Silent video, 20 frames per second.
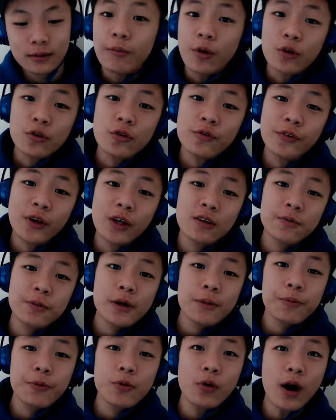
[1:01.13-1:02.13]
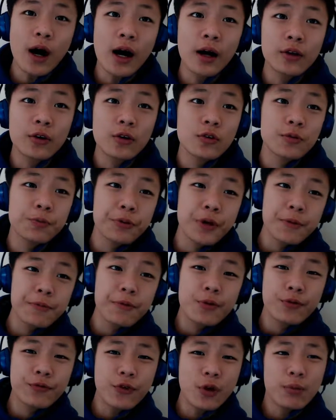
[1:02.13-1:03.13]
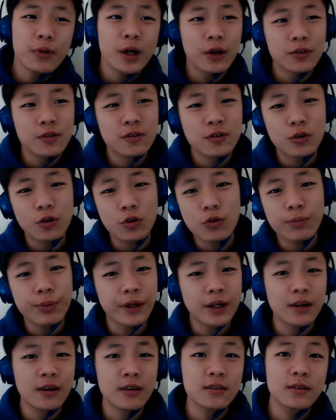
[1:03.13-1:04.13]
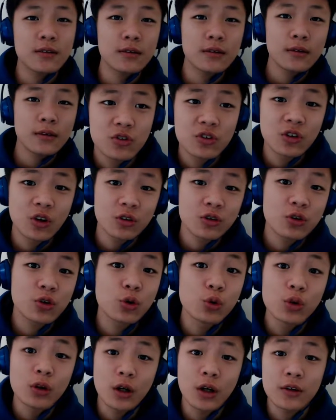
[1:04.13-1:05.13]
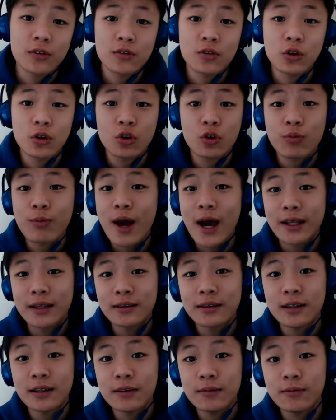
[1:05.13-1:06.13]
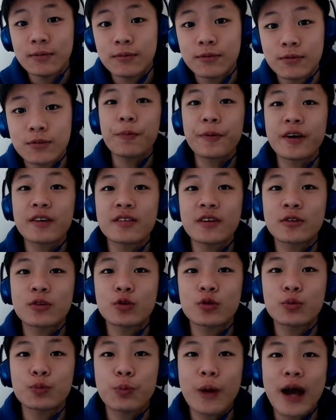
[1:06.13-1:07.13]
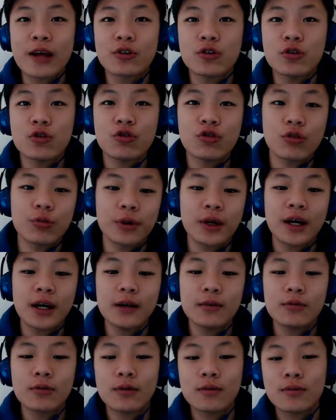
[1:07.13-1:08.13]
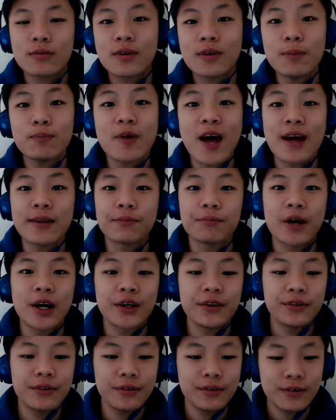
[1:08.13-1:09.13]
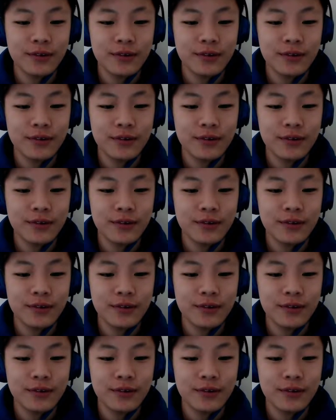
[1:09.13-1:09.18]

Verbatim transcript: And most of these people are those people from our school because I was not too nice to humanity. It's not because I do bad YouTube, okay? Just keep that in mind.